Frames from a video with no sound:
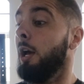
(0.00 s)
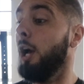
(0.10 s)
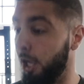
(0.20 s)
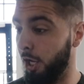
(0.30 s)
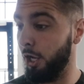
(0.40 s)

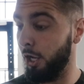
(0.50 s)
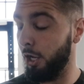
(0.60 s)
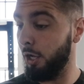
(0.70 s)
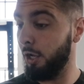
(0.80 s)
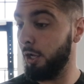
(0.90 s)
I'm
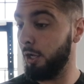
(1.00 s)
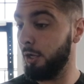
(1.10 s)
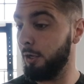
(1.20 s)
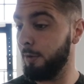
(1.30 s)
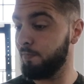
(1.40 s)

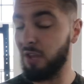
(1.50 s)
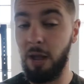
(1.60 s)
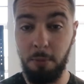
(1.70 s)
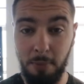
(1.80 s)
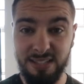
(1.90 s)

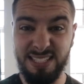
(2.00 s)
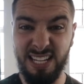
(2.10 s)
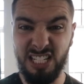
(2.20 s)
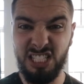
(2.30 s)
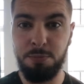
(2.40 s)
about to
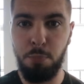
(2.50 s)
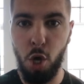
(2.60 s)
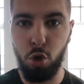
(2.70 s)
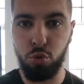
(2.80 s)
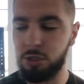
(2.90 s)
get
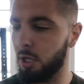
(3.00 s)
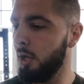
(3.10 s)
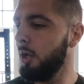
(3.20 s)
exposed.